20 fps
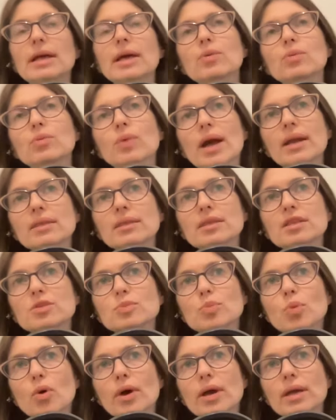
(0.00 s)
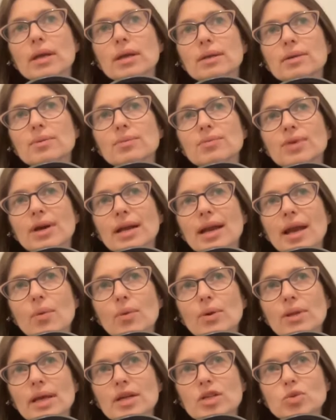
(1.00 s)
And right at this point, right now
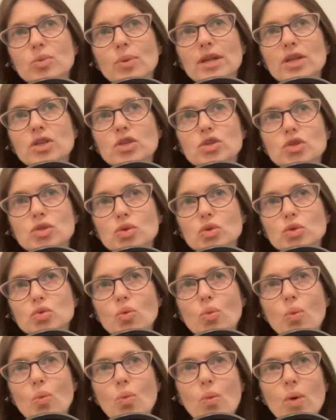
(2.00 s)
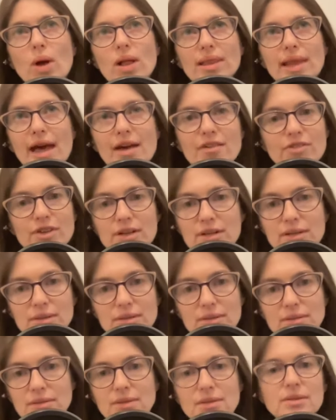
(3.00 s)
we're like
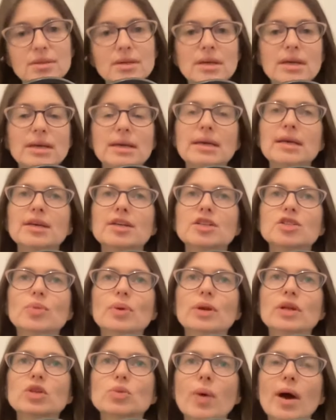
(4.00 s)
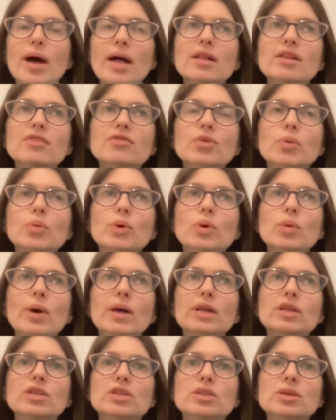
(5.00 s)
2011, 2012, we
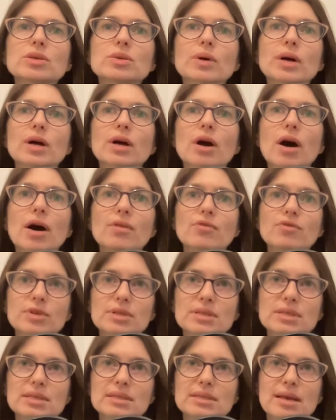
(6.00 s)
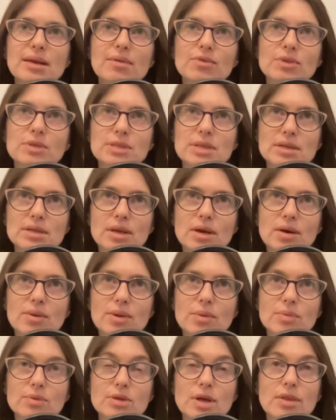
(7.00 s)
went to a conference in San Francisco
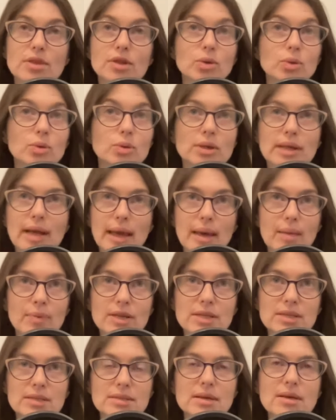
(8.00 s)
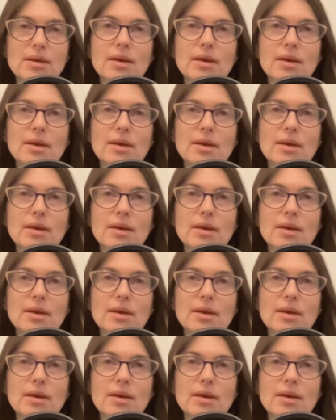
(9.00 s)
that was on the Google campus